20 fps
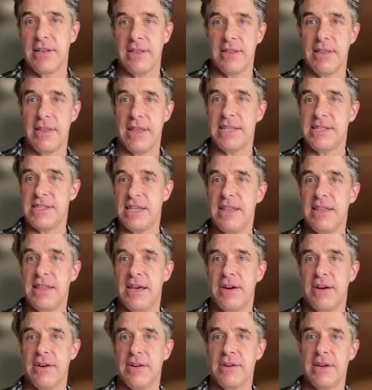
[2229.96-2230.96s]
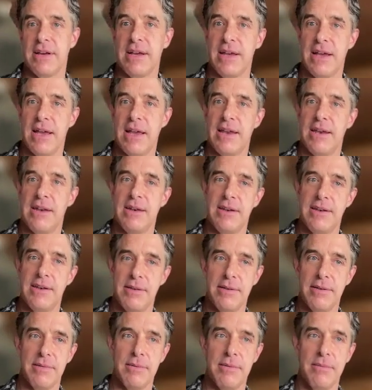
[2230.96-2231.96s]
that's in there, and
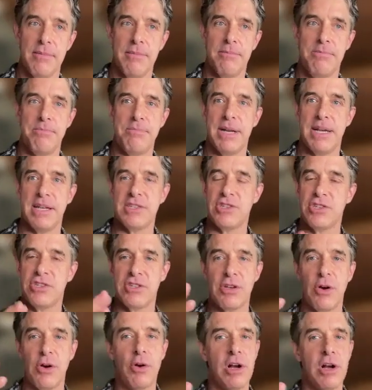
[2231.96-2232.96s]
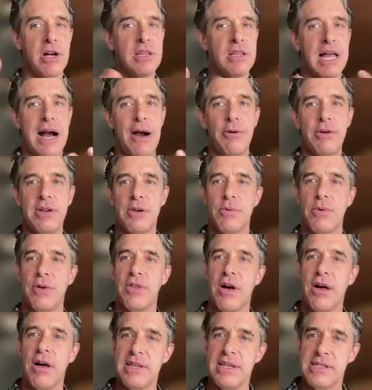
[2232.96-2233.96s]
but it's so clouded with
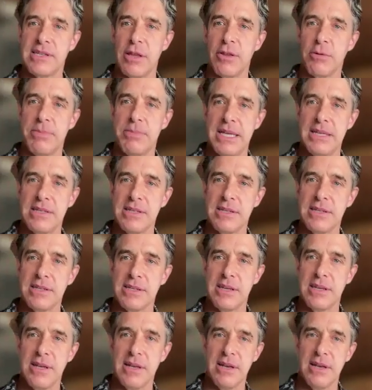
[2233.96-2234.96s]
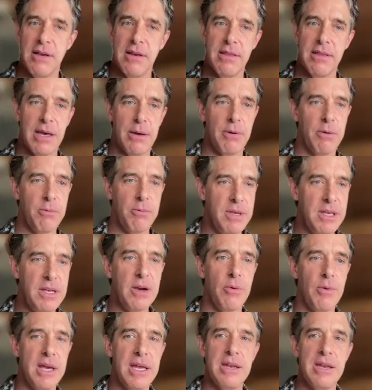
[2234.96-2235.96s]
all these other pieces that when we
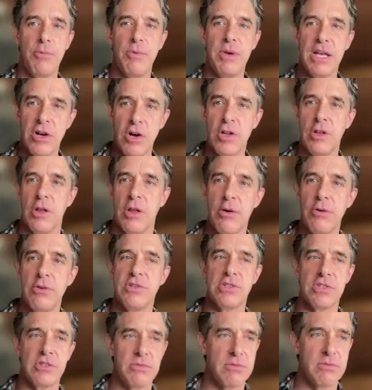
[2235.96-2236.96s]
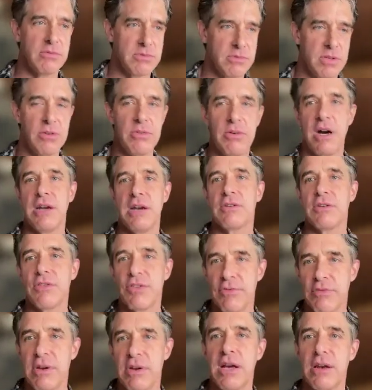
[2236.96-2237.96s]
go in and we close 200,
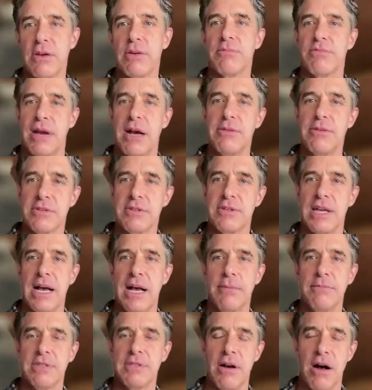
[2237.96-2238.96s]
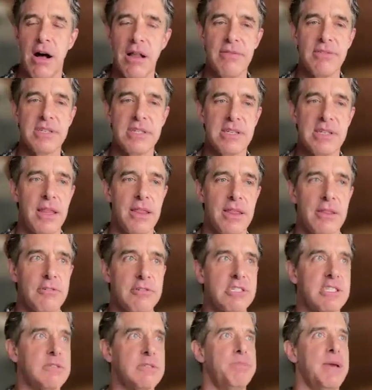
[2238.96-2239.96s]
300 browser tabs, all of a sudden
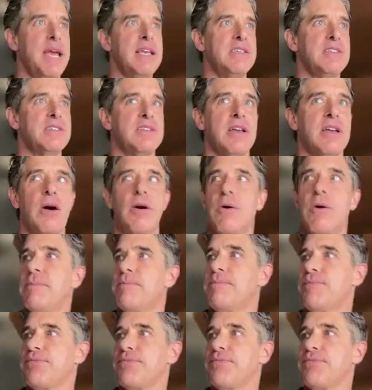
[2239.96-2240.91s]
there's space to go,